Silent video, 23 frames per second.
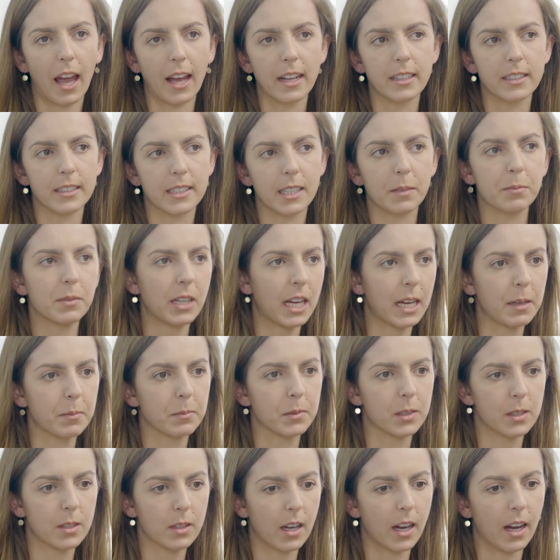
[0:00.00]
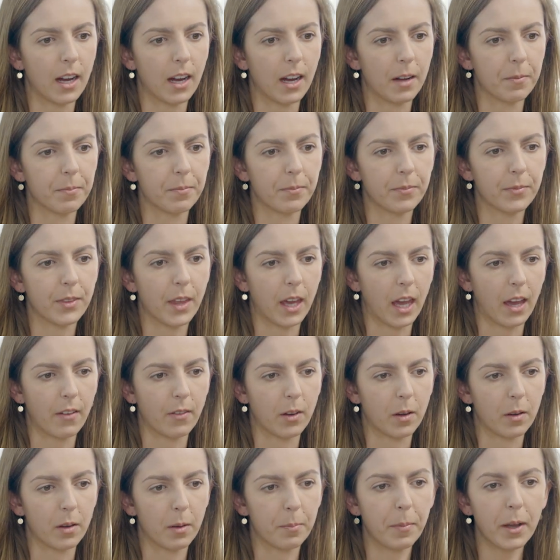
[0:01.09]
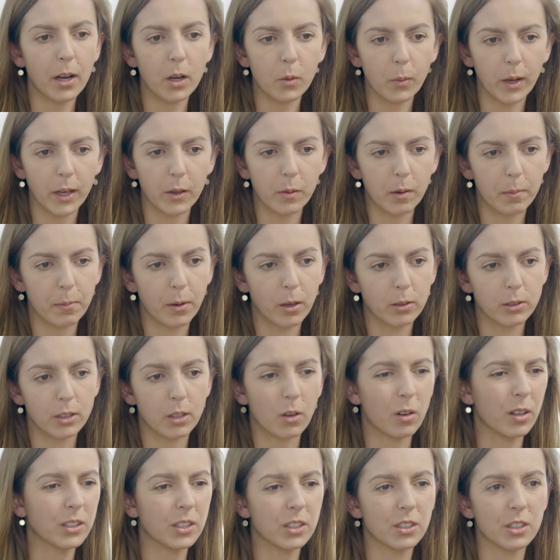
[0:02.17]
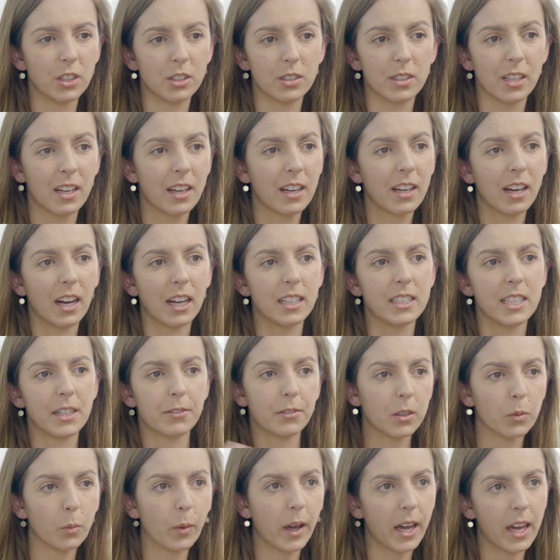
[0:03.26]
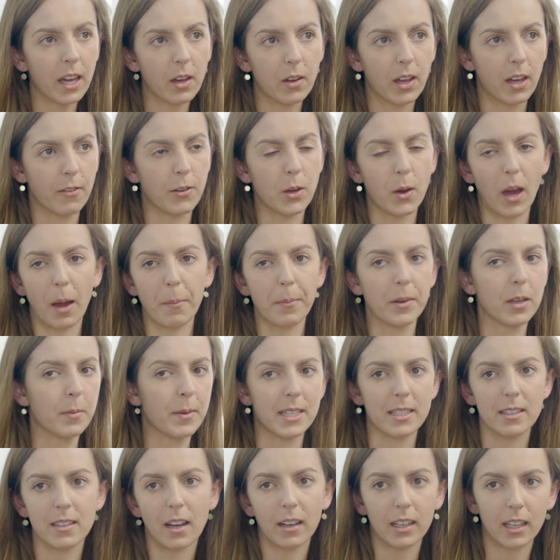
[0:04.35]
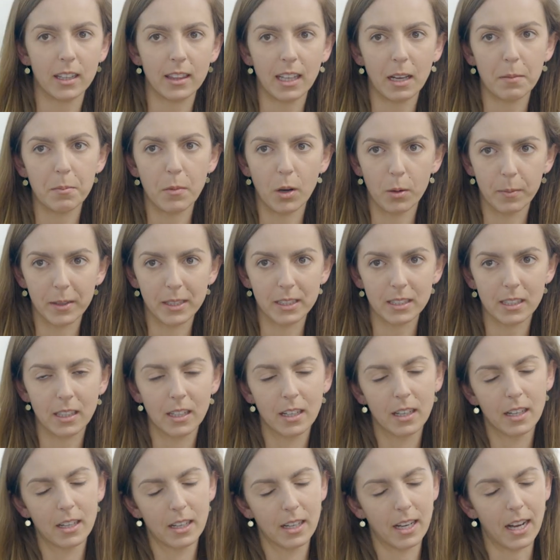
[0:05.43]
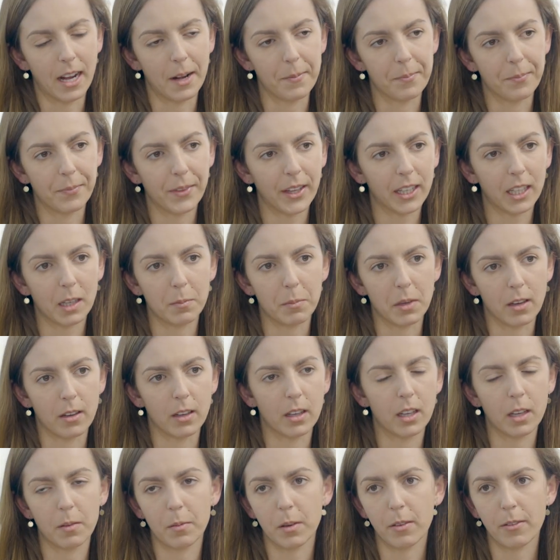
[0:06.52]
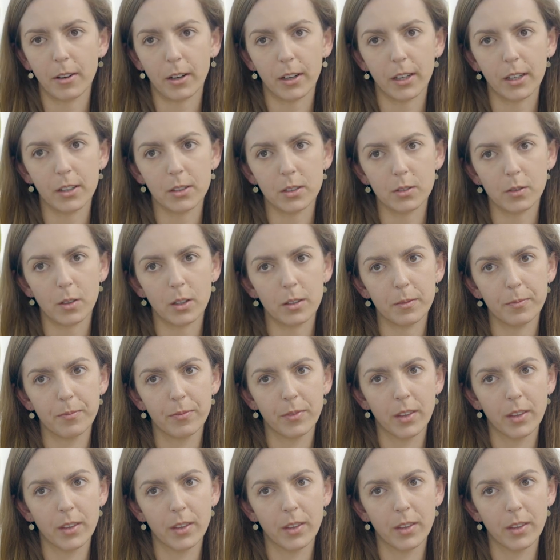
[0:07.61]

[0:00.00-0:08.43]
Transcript: And sometimes they have a better way to approach it, or it's just a different way if you happen to be stuck in that moment. That can be very useful.